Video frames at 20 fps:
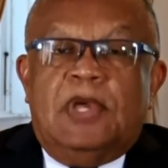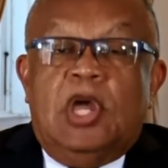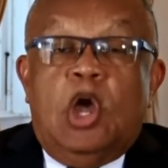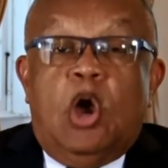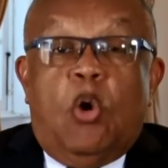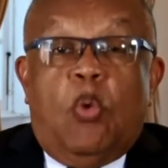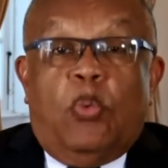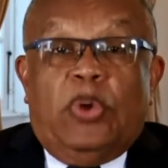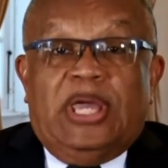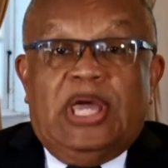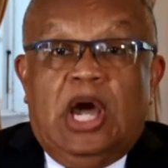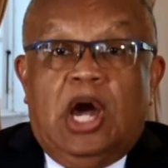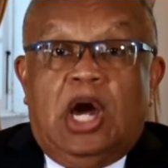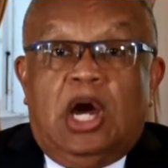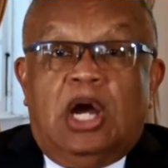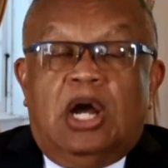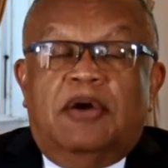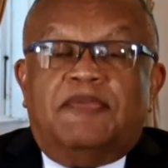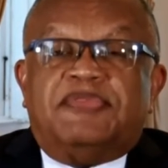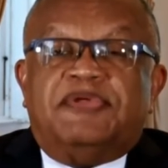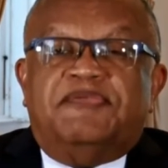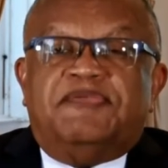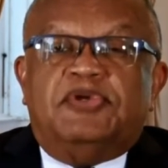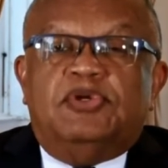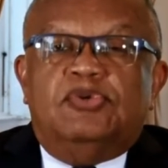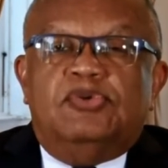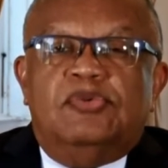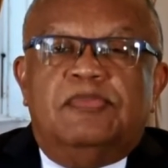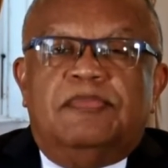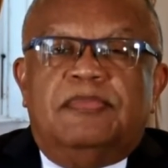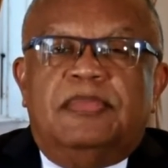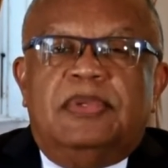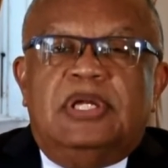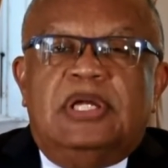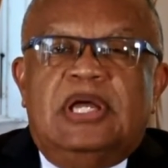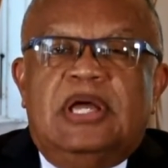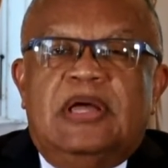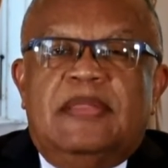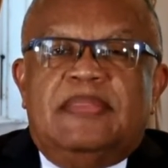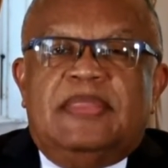We are of the view
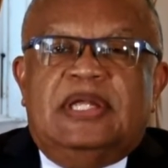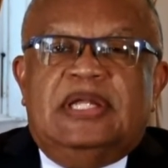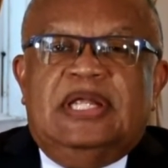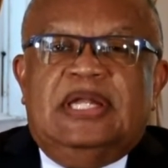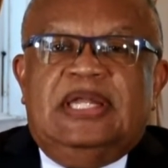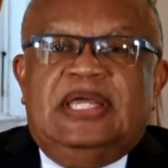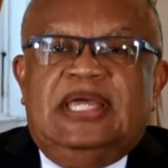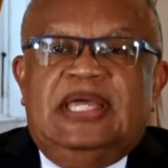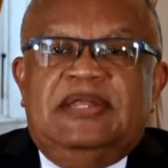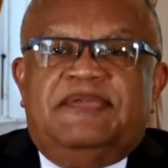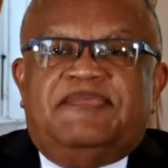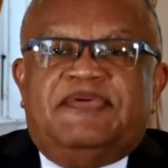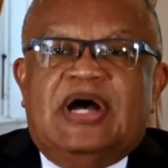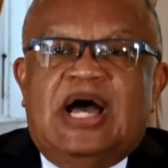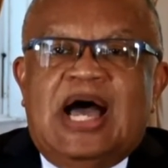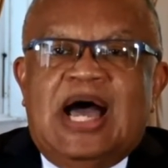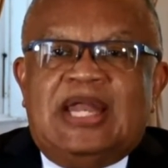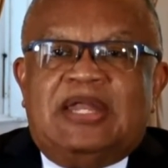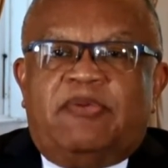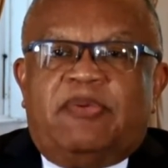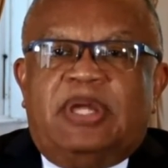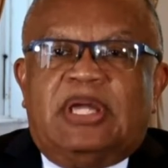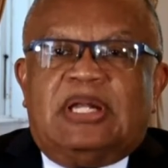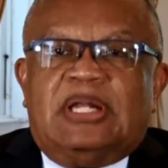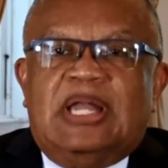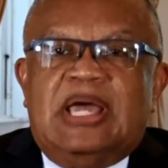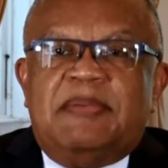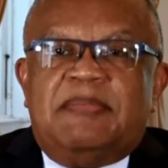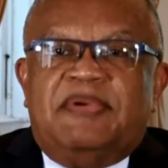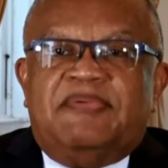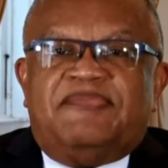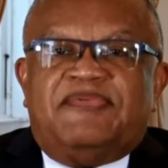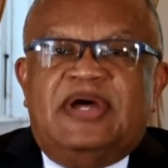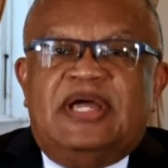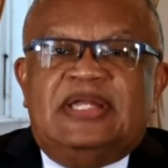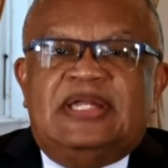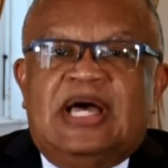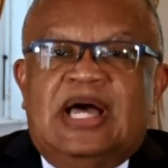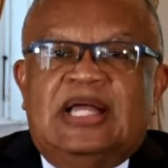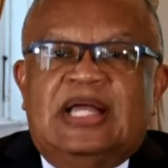that a need for adequate climate
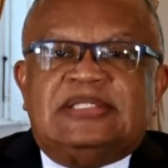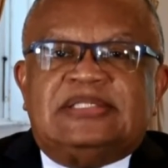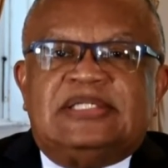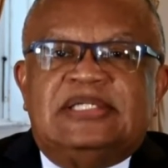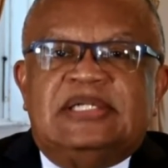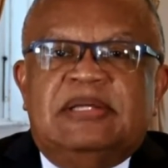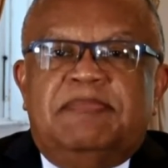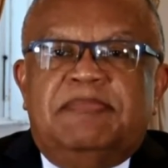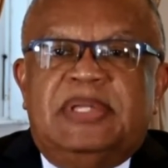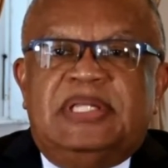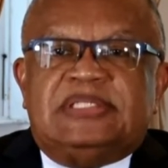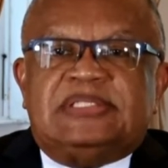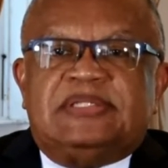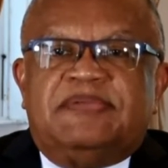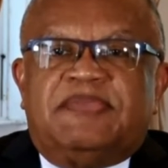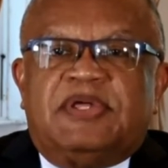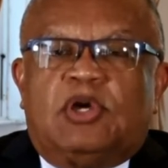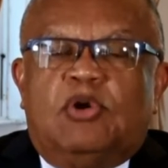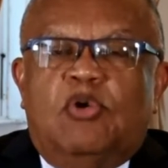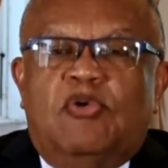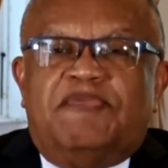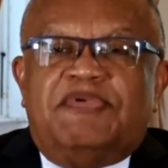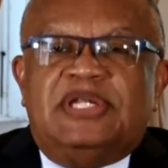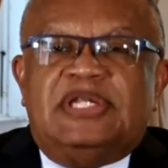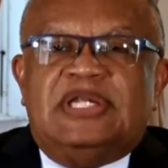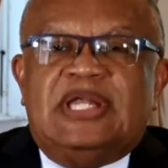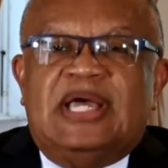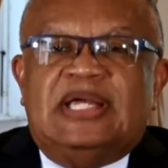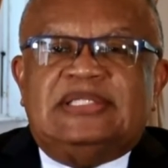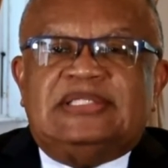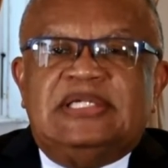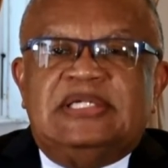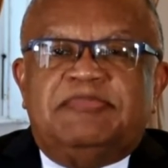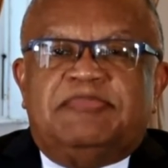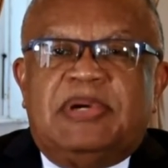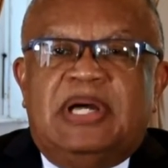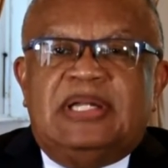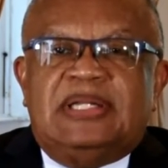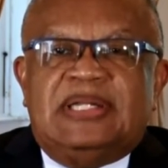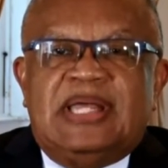finance in the midst of the COVID-19
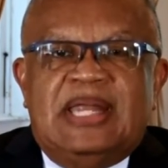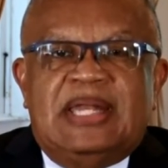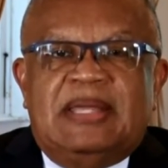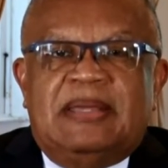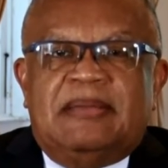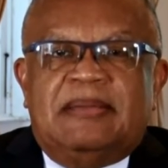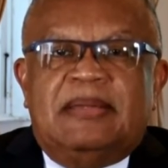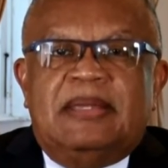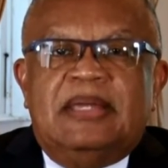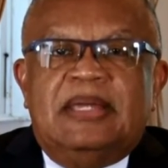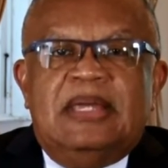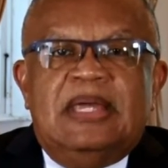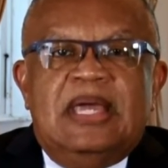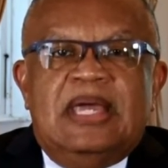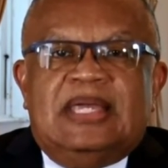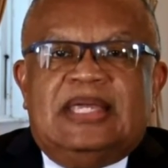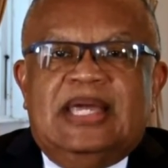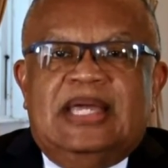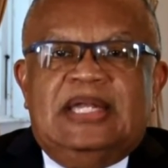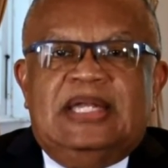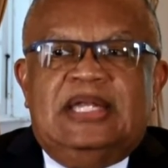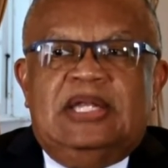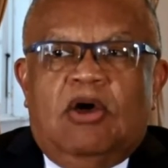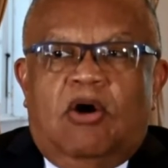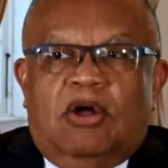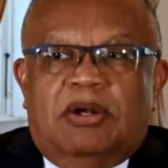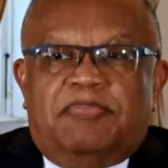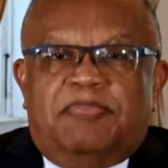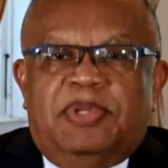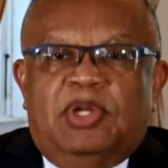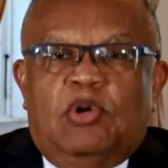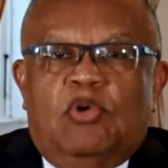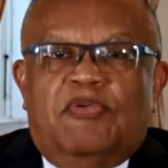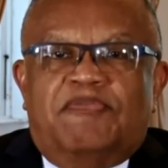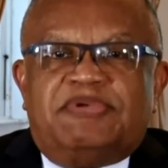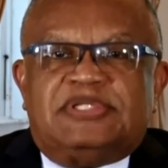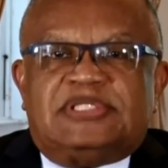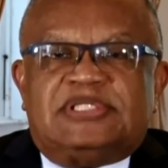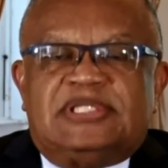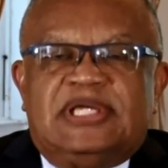pandemic cannot be
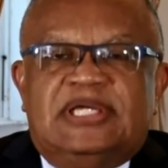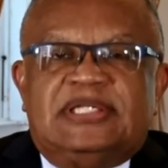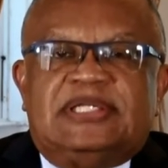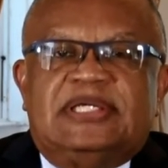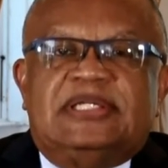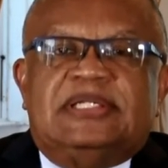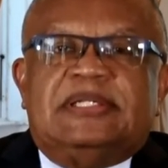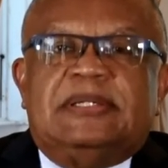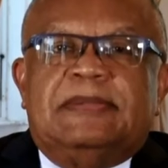overstated.